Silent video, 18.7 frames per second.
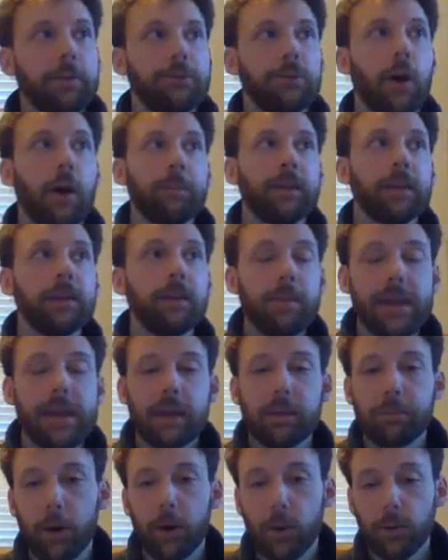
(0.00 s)
So I'm going to
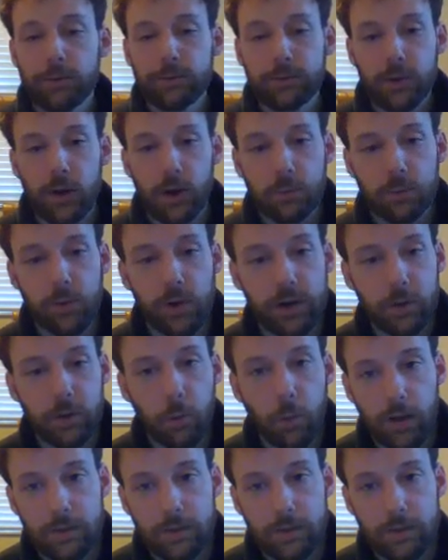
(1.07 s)
make a post on Run It